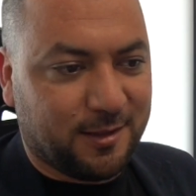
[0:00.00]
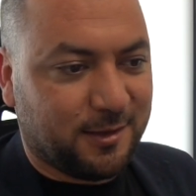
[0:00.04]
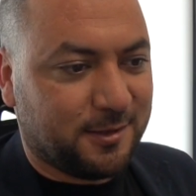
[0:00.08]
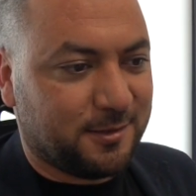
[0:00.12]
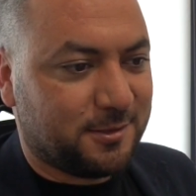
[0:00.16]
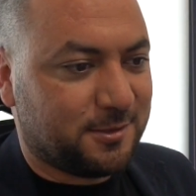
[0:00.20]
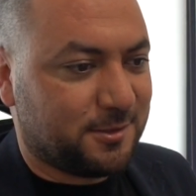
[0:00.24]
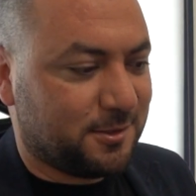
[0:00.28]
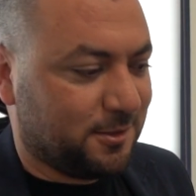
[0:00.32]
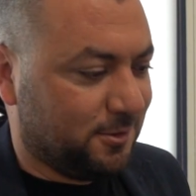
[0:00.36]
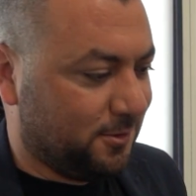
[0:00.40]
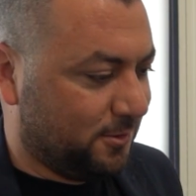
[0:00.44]

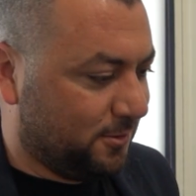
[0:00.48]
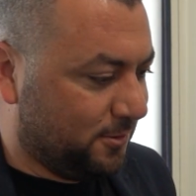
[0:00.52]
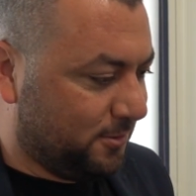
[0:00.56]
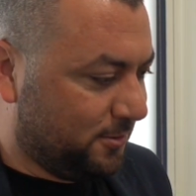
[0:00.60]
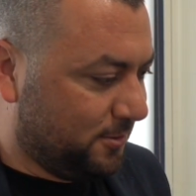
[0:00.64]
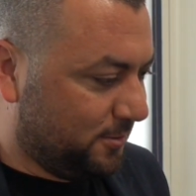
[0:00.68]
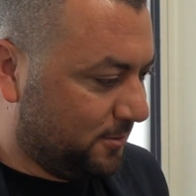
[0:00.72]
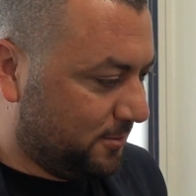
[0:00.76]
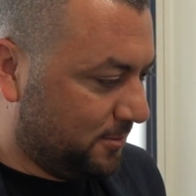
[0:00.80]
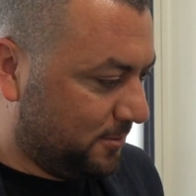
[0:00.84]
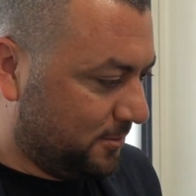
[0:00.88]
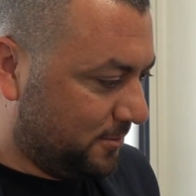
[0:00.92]

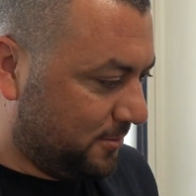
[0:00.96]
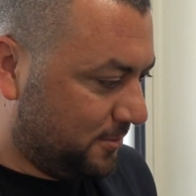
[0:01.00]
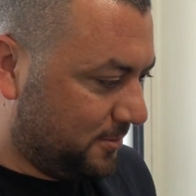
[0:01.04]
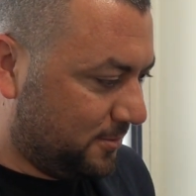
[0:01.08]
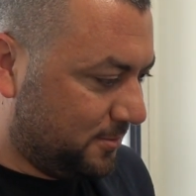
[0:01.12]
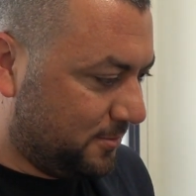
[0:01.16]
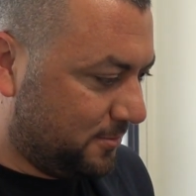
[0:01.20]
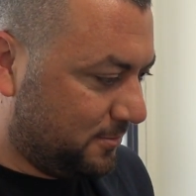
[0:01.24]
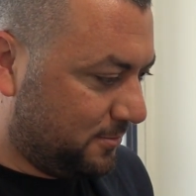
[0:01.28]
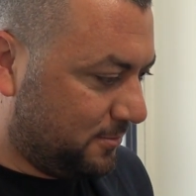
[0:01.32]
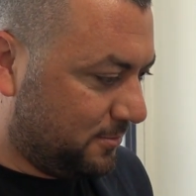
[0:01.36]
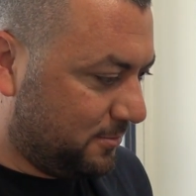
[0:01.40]
So,
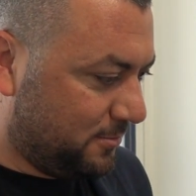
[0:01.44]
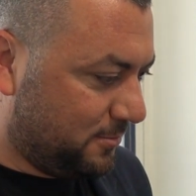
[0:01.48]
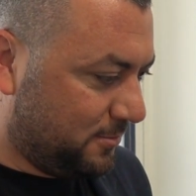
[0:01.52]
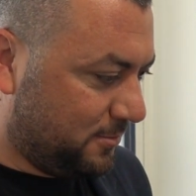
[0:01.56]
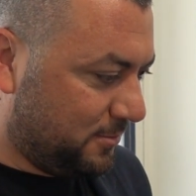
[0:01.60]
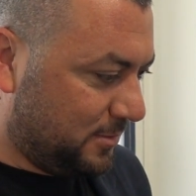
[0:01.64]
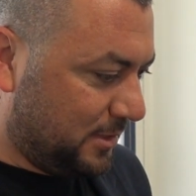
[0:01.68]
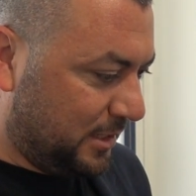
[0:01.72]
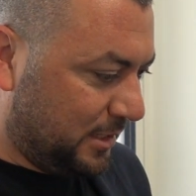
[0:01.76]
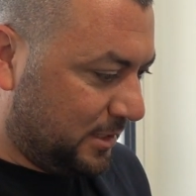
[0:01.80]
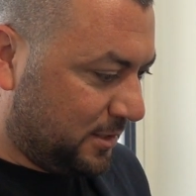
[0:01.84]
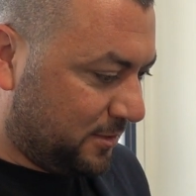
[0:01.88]

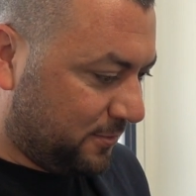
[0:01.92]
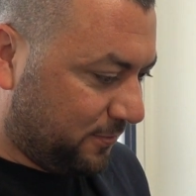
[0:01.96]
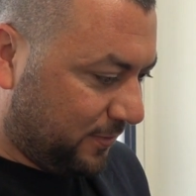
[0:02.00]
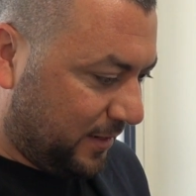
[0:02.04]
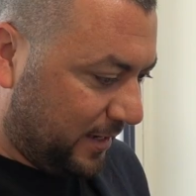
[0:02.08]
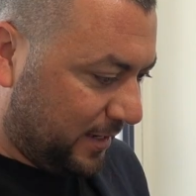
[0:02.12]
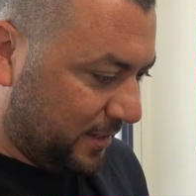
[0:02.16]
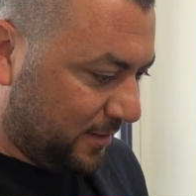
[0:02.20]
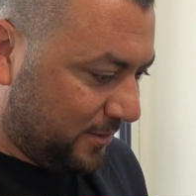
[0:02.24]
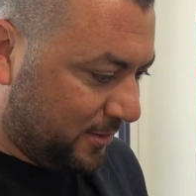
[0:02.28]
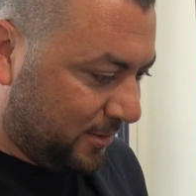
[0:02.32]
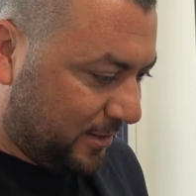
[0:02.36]
it's
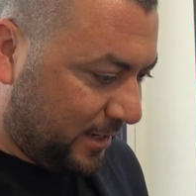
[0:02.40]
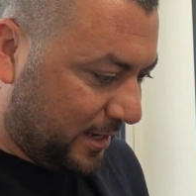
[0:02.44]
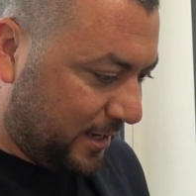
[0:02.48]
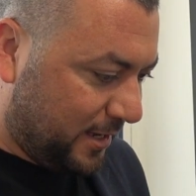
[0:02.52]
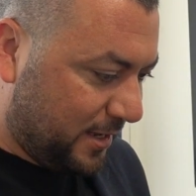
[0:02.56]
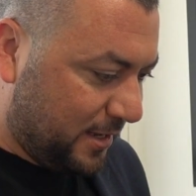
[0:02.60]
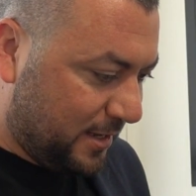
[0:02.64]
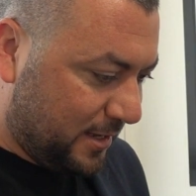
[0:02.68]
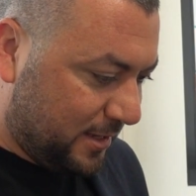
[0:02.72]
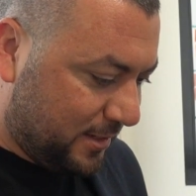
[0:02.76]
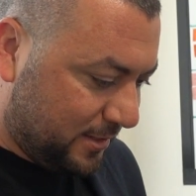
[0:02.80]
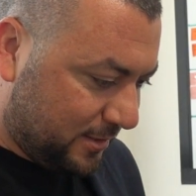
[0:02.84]
fine. Okay,
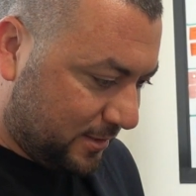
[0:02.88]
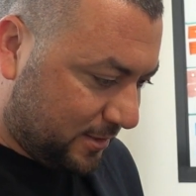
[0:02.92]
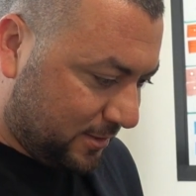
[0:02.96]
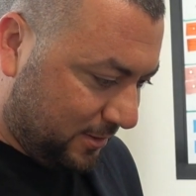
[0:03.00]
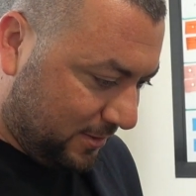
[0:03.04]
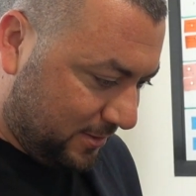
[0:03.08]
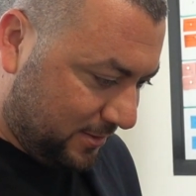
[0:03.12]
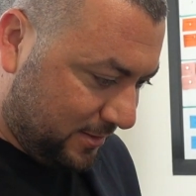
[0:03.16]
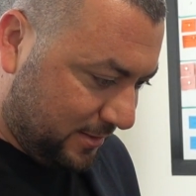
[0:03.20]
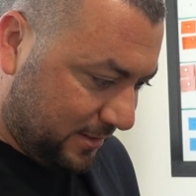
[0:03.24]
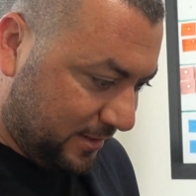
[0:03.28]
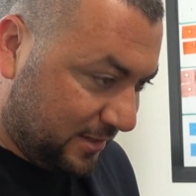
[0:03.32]

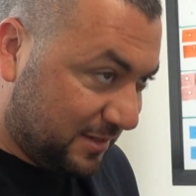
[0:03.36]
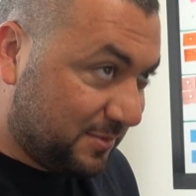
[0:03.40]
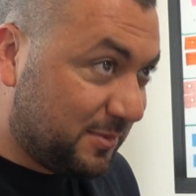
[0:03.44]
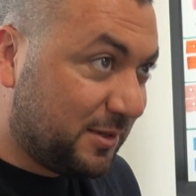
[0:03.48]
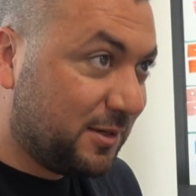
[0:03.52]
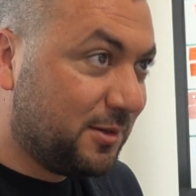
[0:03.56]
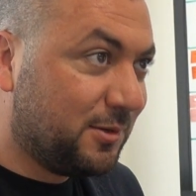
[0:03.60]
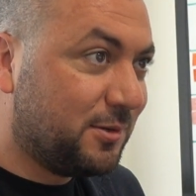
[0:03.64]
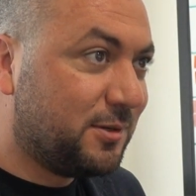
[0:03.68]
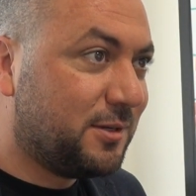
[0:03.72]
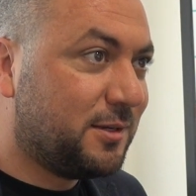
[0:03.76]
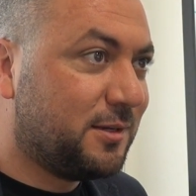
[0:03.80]
so let me
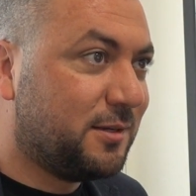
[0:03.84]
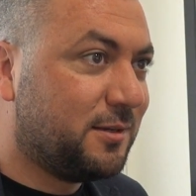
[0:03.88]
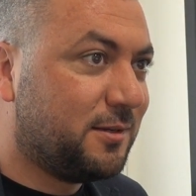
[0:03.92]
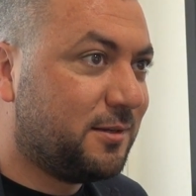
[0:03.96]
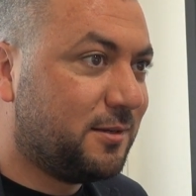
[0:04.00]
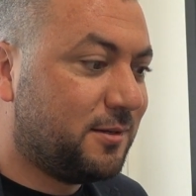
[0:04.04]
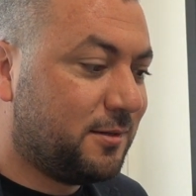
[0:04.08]
look